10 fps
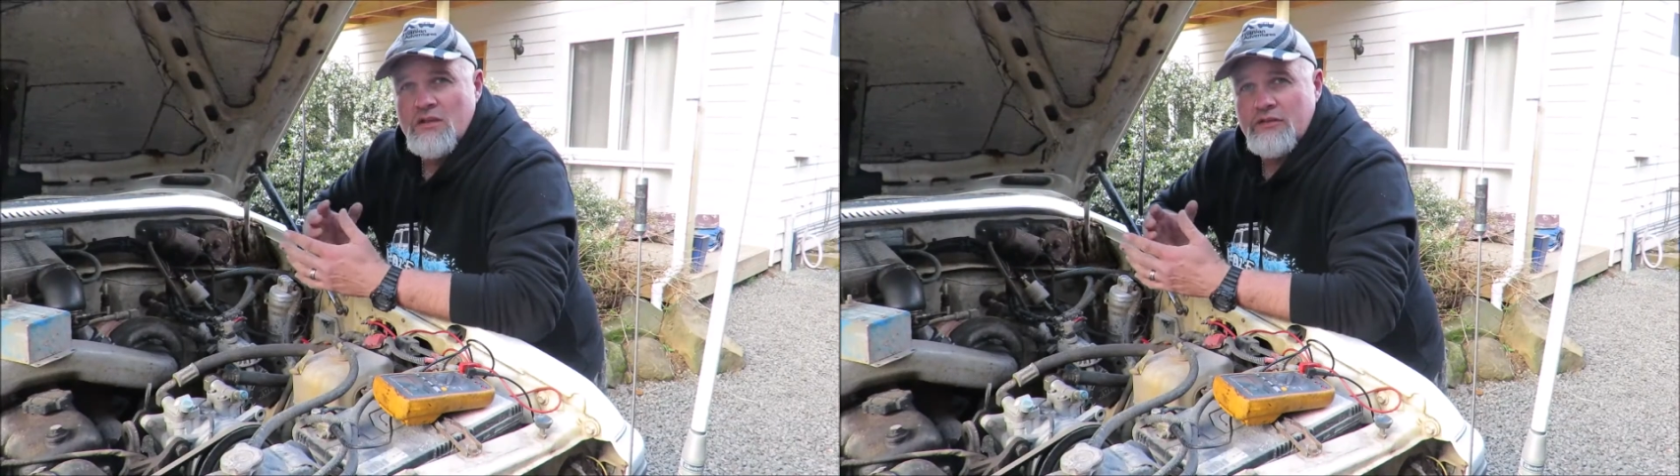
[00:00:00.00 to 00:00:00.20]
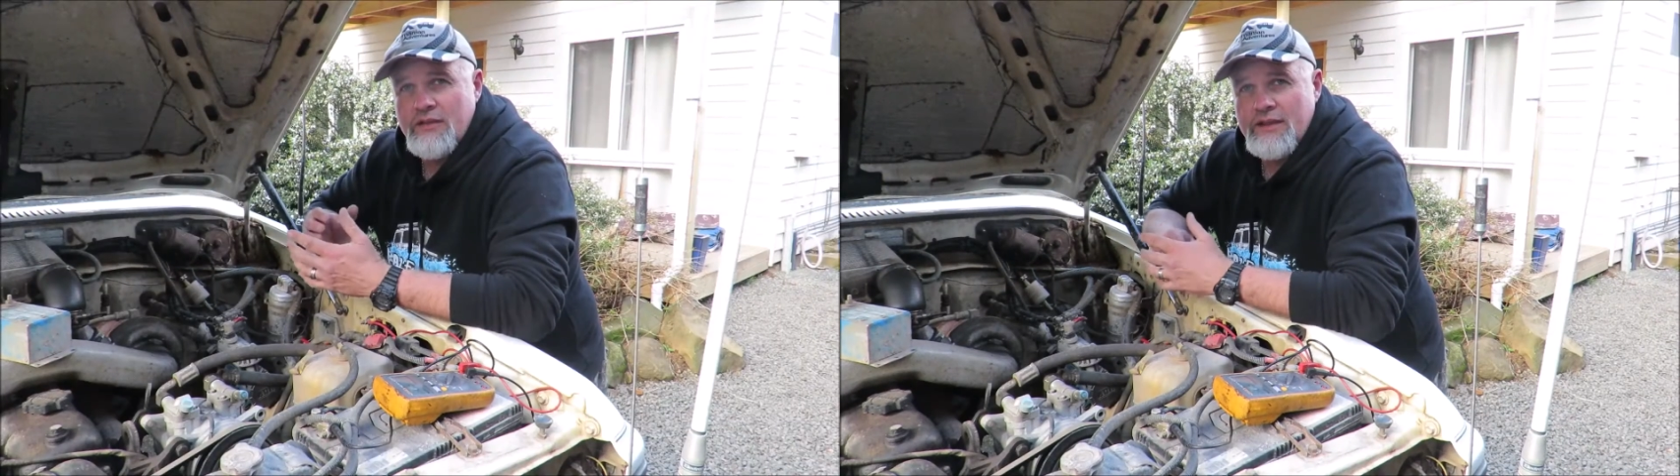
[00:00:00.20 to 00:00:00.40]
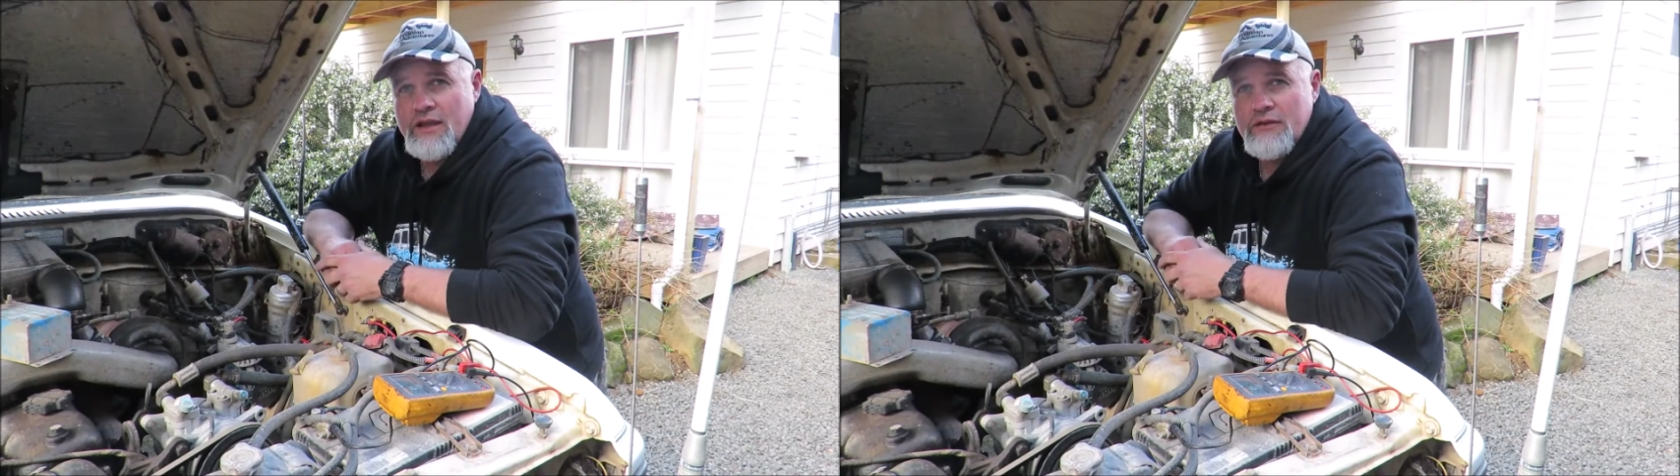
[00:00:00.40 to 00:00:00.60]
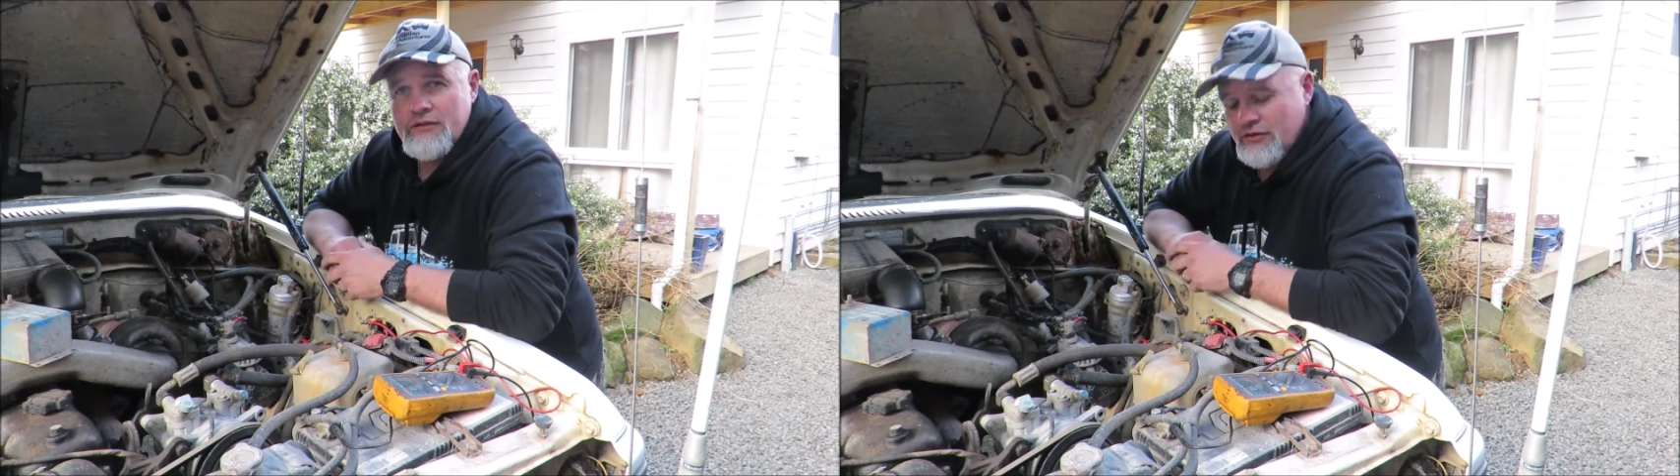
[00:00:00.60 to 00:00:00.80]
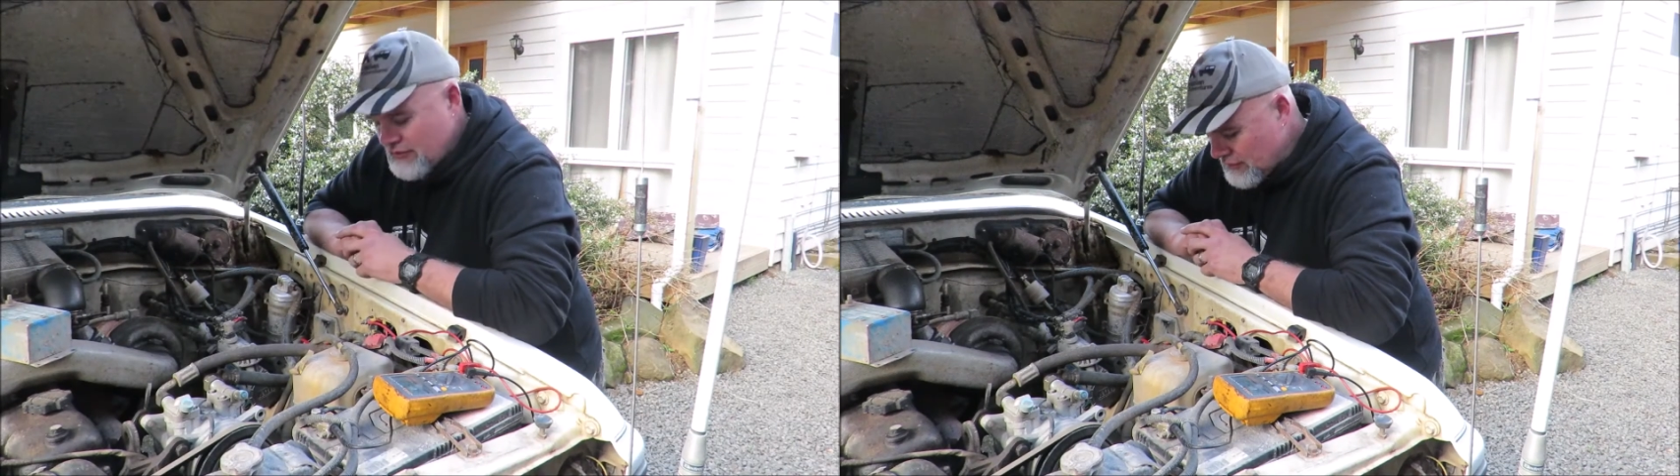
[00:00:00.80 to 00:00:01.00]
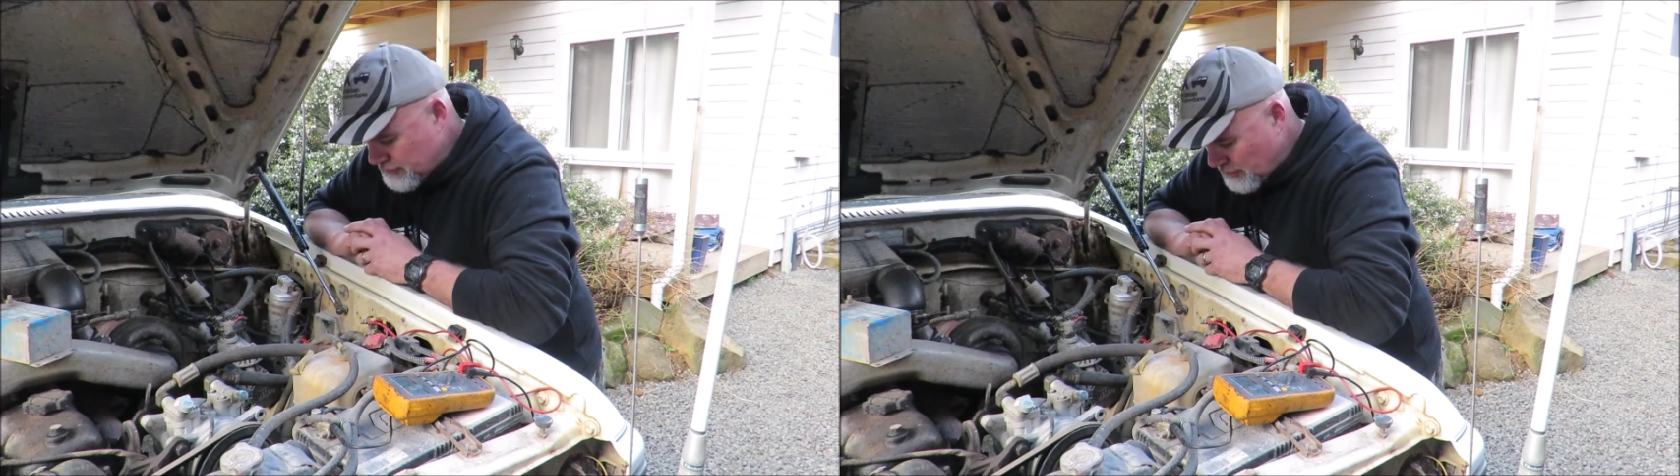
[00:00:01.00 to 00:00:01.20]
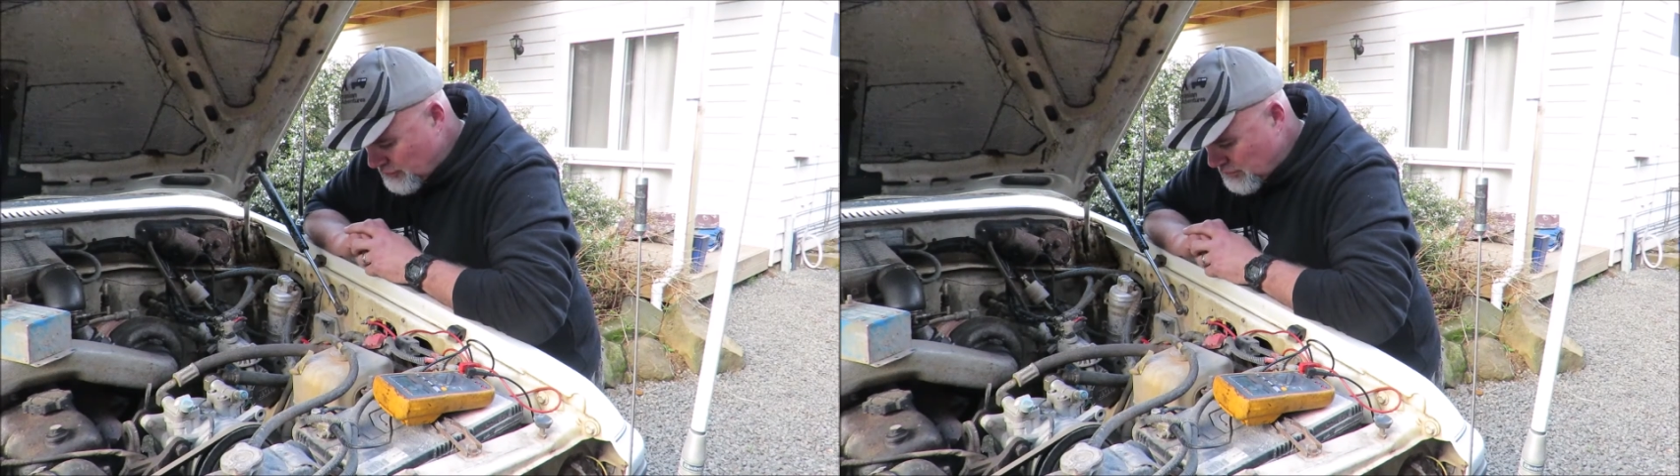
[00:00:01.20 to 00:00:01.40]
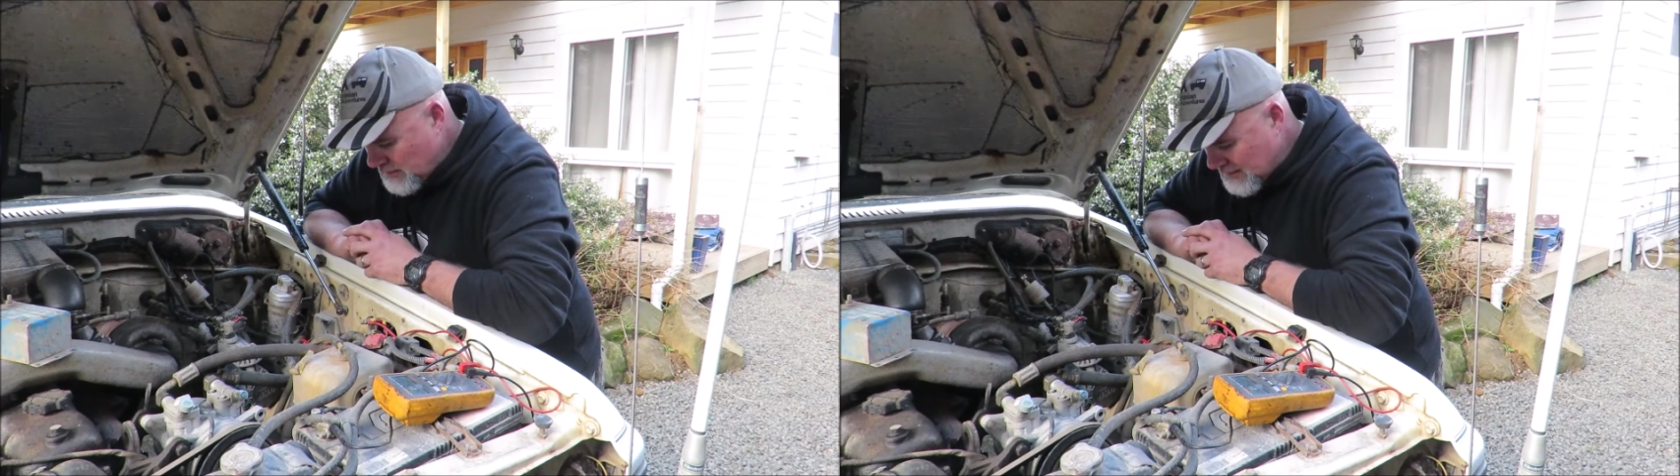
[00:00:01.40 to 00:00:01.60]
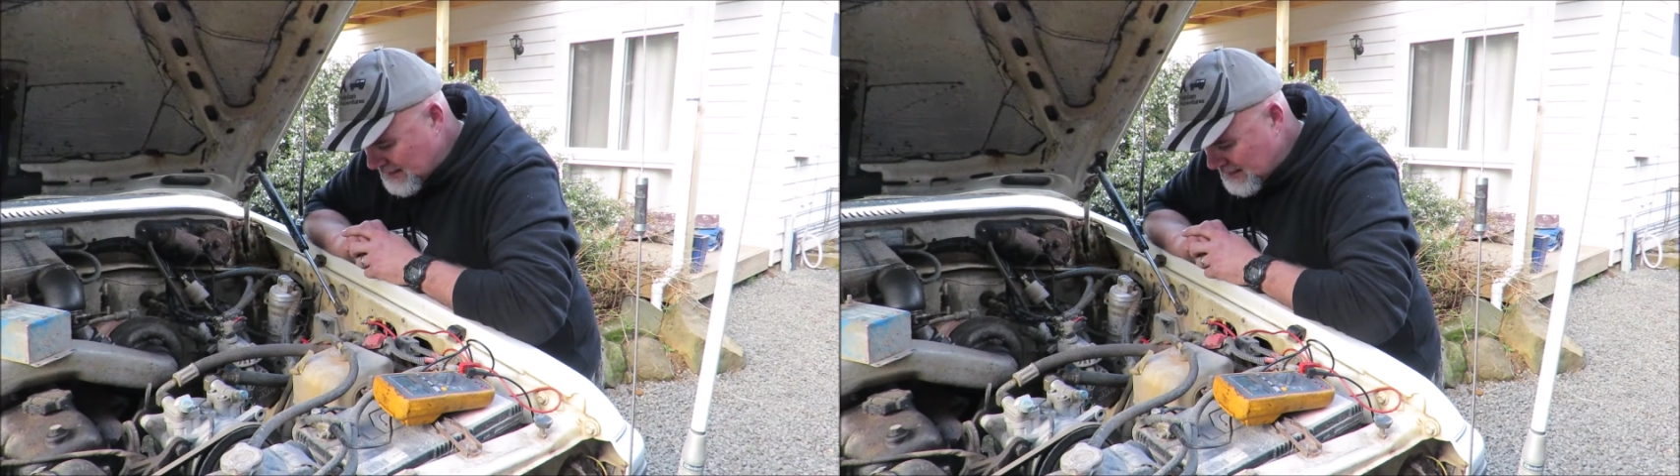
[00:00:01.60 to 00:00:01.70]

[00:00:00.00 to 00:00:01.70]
So there you go, she's installed.